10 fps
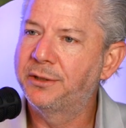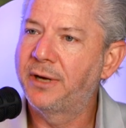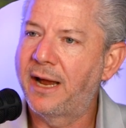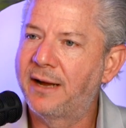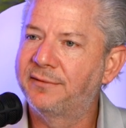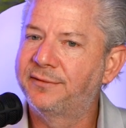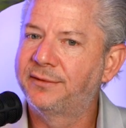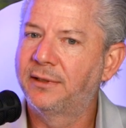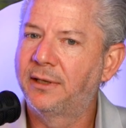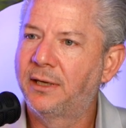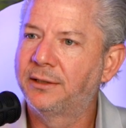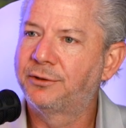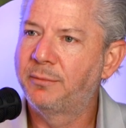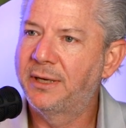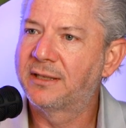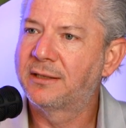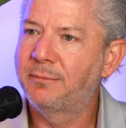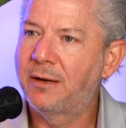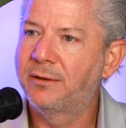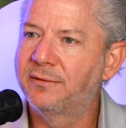to have a tremendous
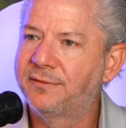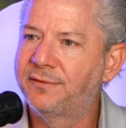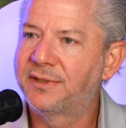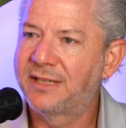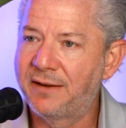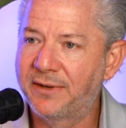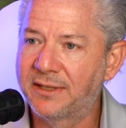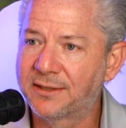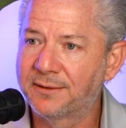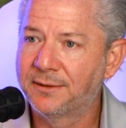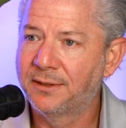amount of savings.